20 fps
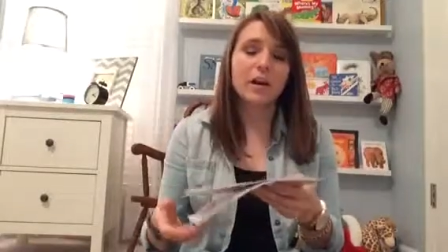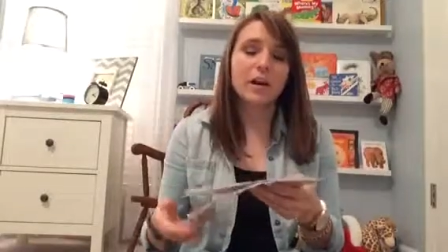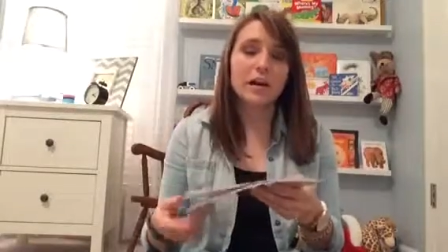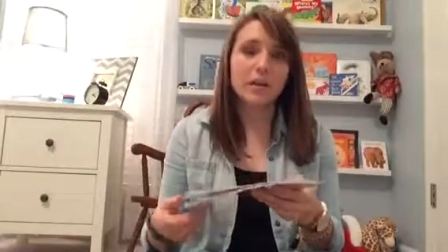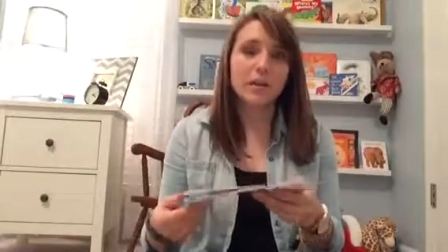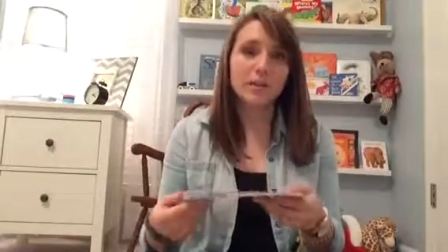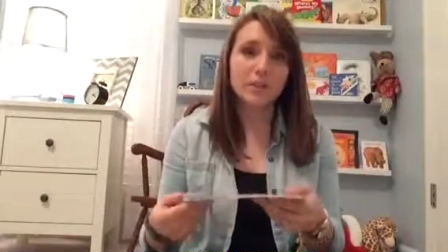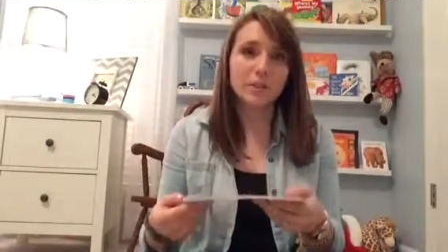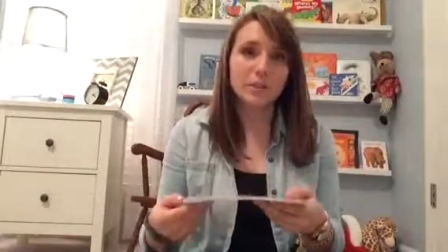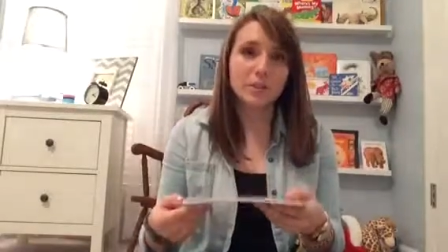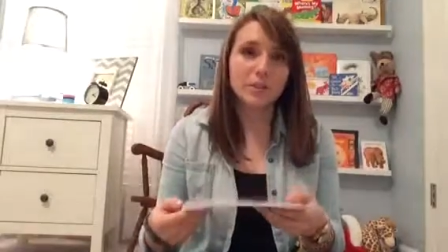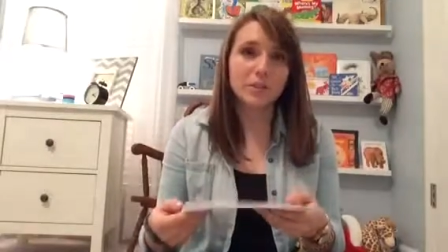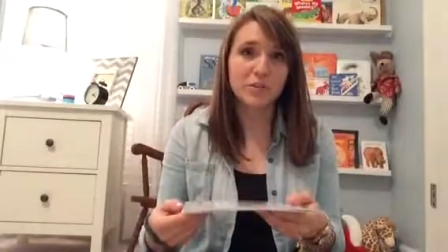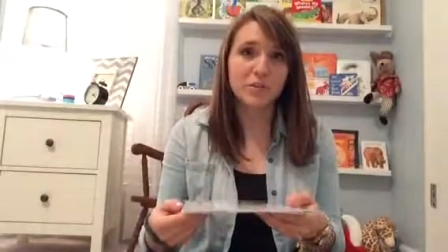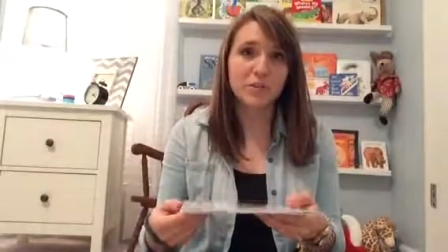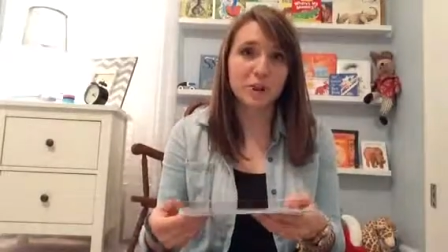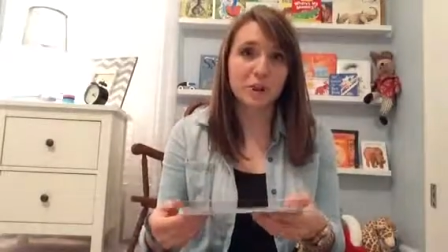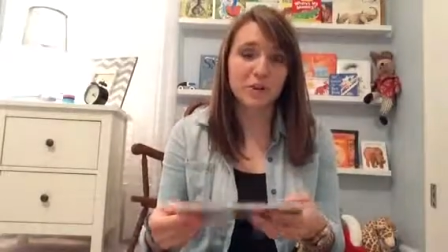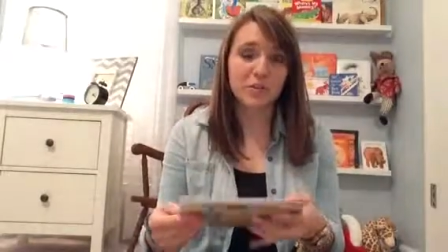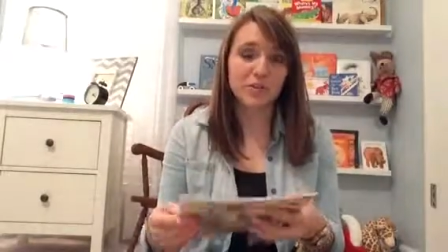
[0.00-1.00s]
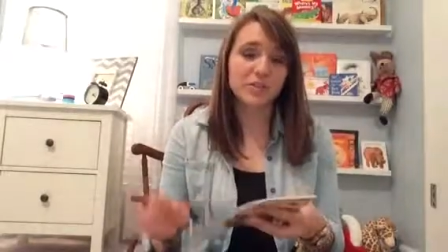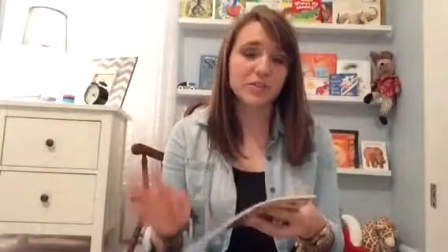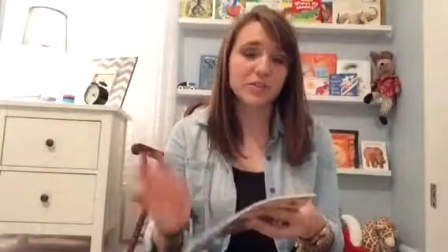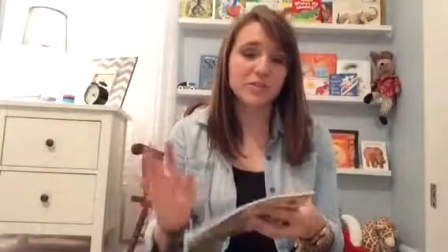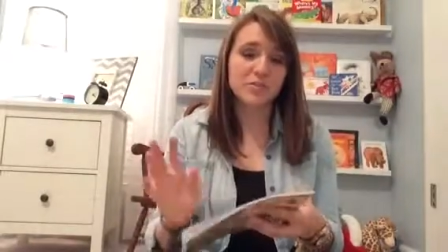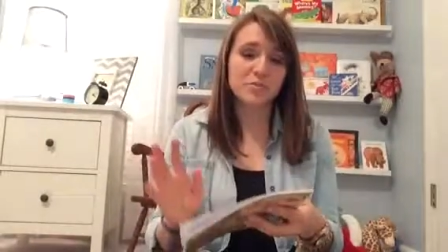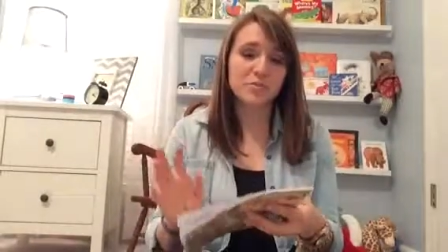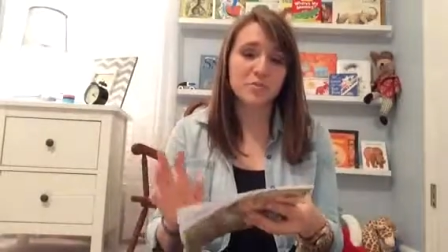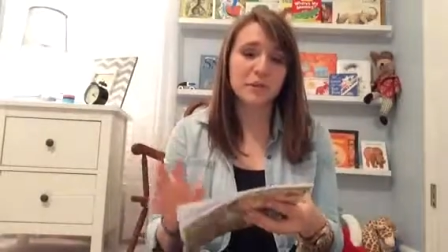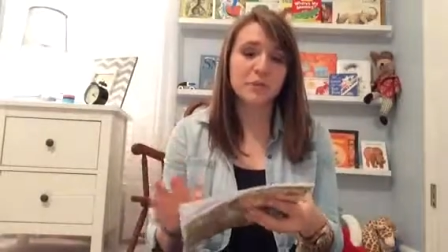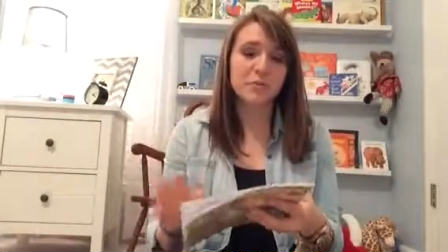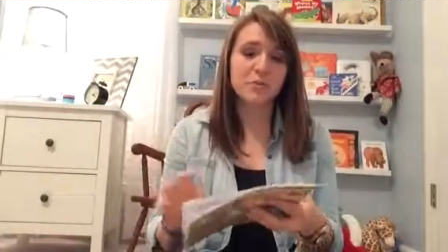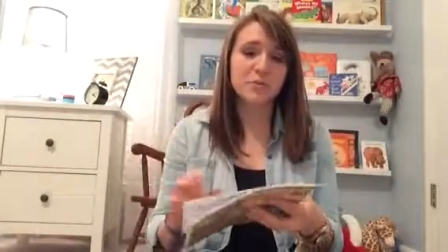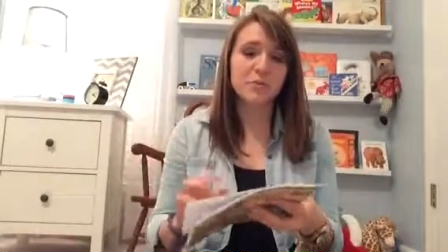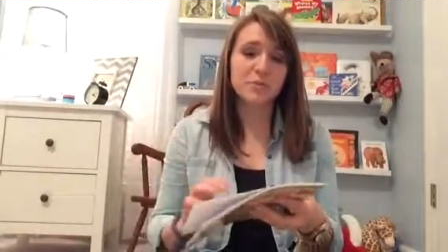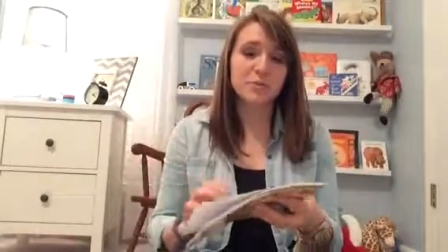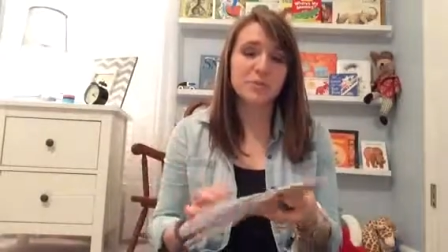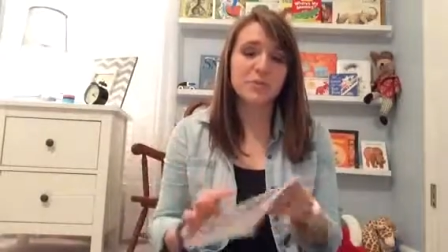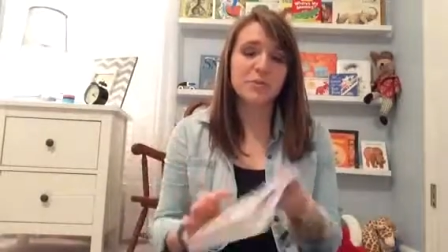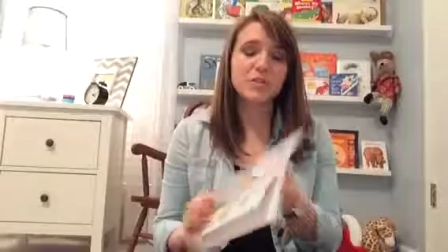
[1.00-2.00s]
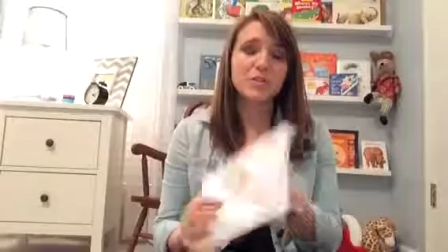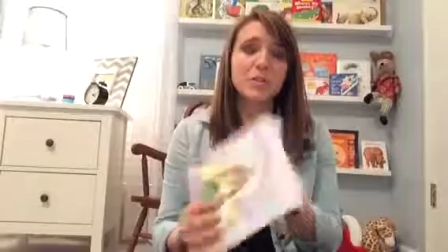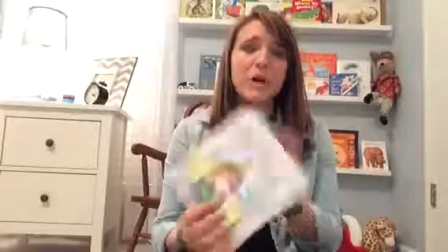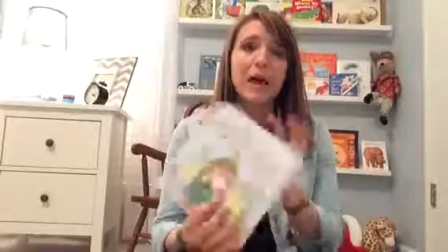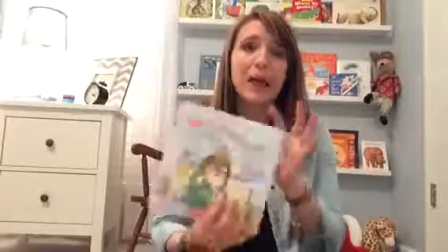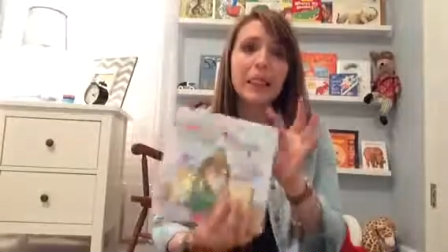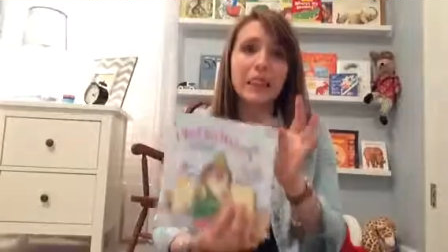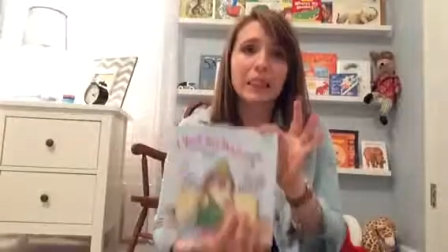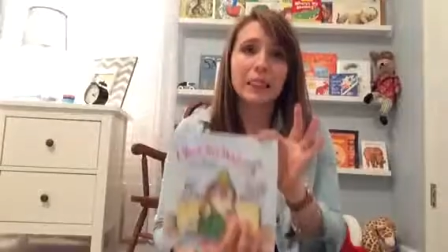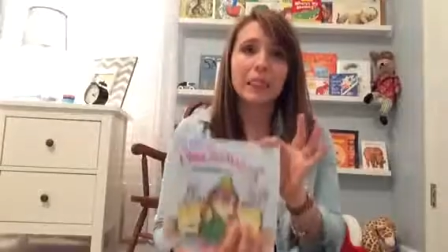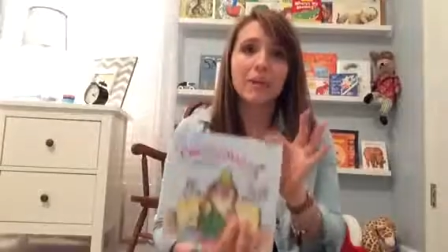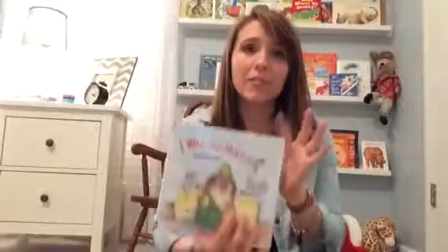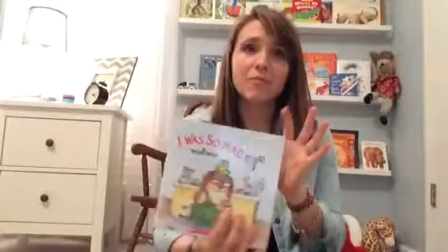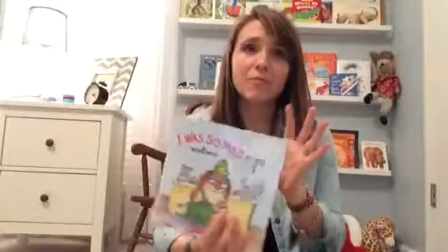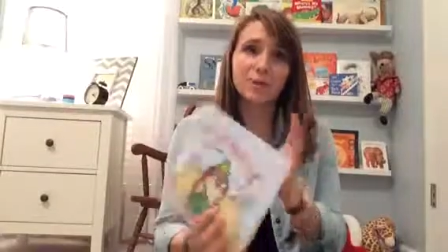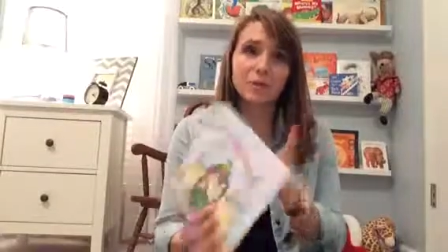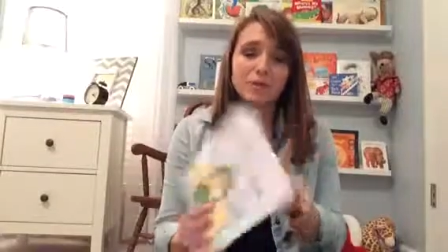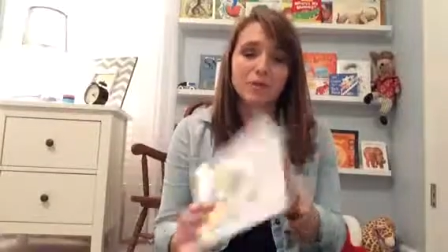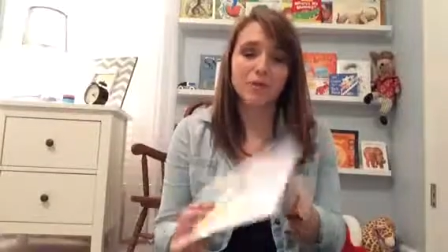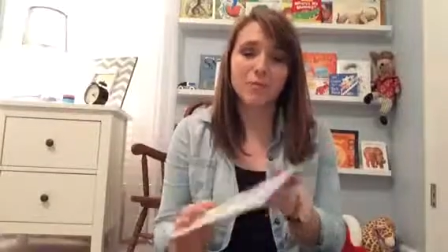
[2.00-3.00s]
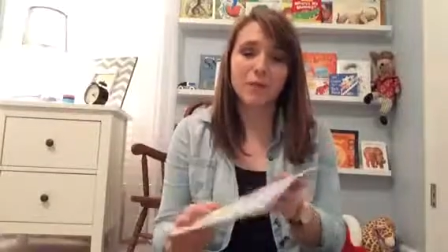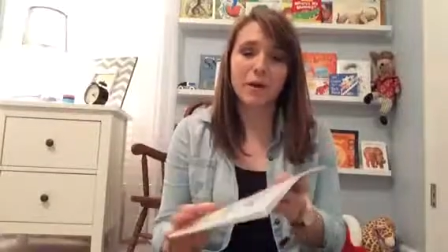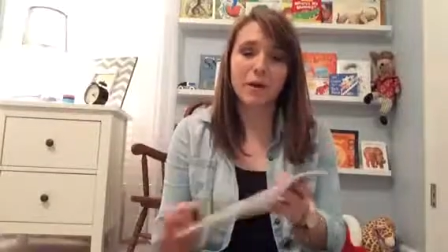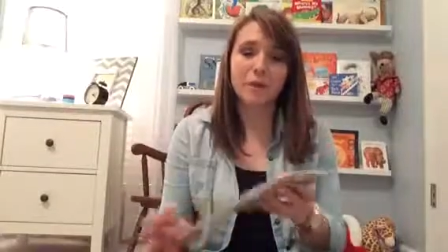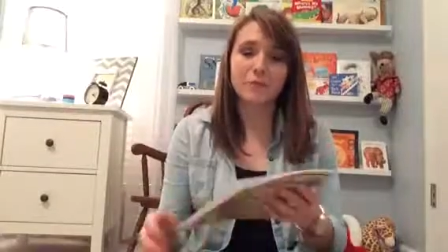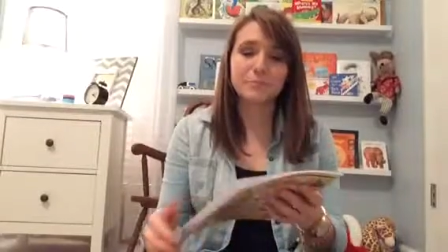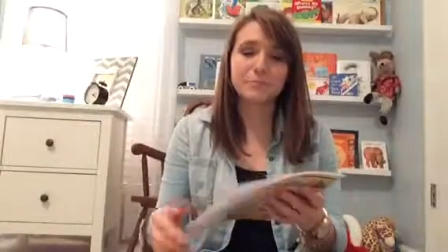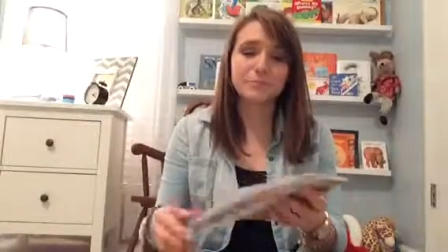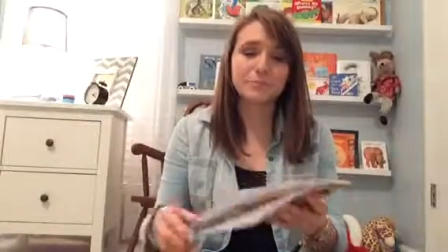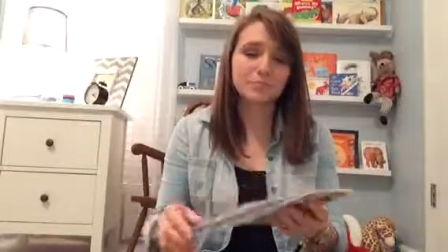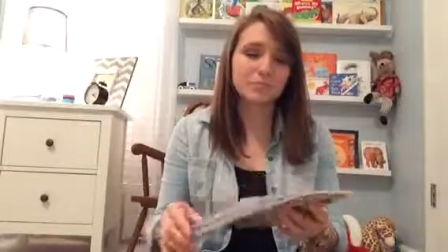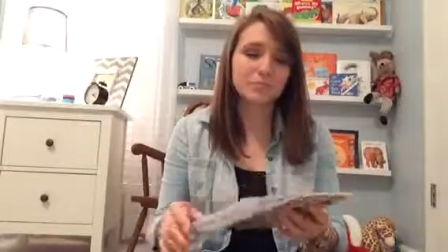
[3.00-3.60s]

I don't know, like Jennifer Aniston or somebody retweet you. I love Mercer Meyer.